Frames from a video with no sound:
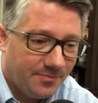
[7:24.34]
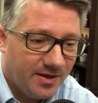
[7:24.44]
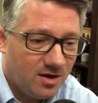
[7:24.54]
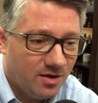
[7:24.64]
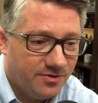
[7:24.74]
they
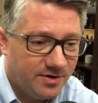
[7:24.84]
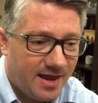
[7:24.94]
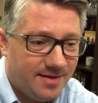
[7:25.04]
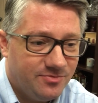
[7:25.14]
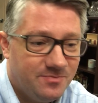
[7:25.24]
call their
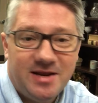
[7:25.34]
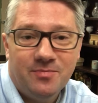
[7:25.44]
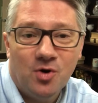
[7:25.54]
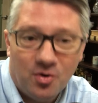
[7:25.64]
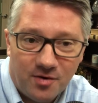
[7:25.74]
games mini
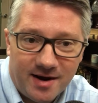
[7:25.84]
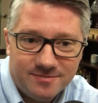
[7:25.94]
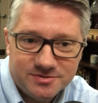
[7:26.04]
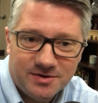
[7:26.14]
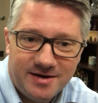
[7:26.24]

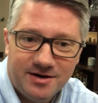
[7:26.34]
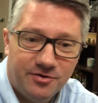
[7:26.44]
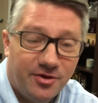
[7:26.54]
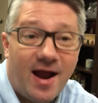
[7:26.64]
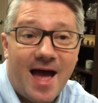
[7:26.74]
programs, right? Or
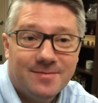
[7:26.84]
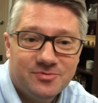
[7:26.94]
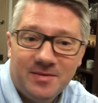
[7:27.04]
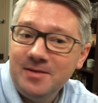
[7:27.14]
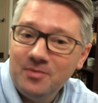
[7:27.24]
their
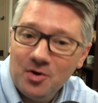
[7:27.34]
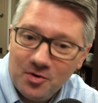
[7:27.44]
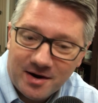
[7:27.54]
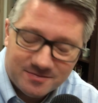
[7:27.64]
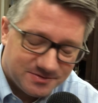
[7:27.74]
apps, mini
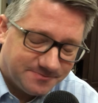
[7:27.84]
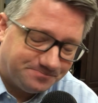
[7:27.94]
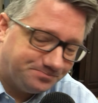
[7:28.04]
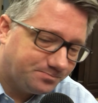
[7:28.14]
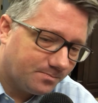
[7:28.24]
programs.
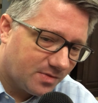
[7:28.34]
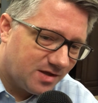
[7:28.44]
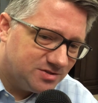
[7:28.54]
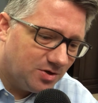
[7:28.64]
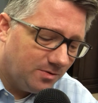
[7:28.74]

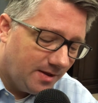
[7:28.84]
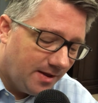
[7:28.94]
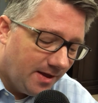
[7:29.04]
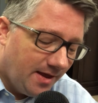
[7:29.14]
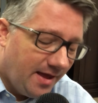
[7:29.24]
So
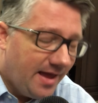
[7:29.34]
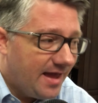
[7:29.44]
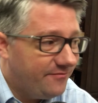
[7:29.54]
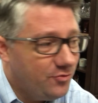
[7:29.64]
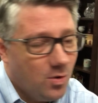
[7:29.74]

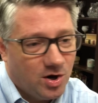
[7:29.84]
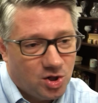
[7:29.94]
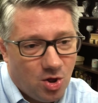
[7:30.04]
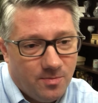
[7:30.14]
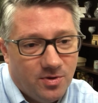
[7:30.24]
if you are
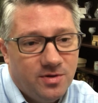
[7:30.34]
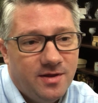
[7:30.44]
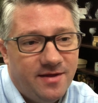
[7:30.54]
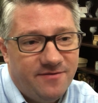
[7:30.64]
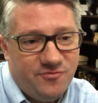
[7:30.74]
global,
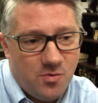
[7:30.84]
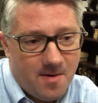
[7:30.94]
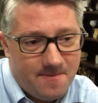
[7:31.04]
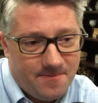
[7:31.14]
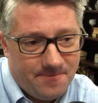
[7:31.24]
if you
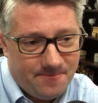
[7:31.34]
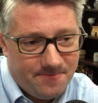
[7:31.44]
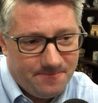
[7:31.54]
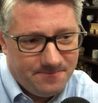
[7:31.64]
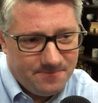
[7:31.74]
are
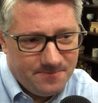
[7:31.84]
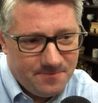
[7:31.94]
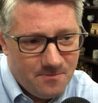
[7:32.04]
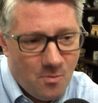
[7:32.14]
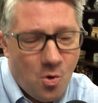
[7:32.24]

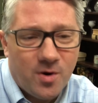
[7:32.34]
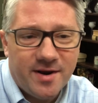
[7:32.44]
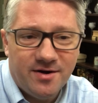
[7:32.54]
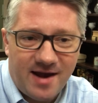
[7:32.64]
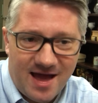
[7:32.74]
more
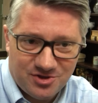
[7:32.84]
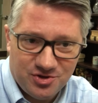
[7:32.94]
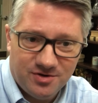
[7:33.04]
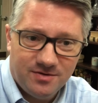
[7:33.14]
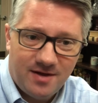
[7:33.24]

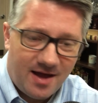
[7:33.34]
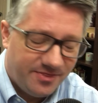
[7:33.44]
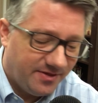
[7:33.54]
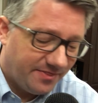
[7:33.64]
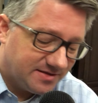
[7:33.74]
international, I
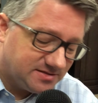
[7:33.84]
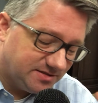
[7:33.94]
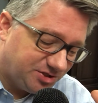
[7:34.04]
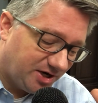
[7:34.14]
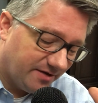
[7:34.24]
think that's a
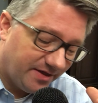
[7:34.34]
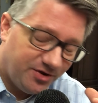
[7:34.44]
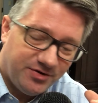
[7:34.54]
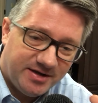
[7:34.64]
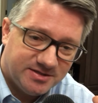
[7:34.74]
channel that
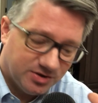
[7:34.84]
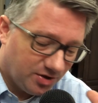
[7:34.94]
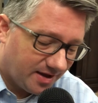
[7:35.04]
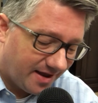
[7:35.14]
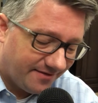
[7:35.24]
you need to
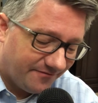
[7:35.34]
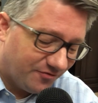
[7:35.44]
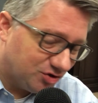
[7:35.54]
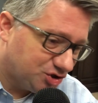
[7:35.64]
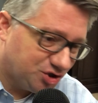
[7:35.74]
look at
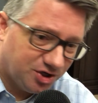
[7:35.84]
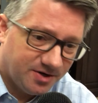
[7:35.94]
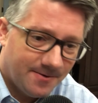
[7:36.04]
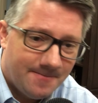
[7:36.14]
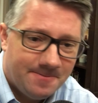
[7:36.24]
for sure,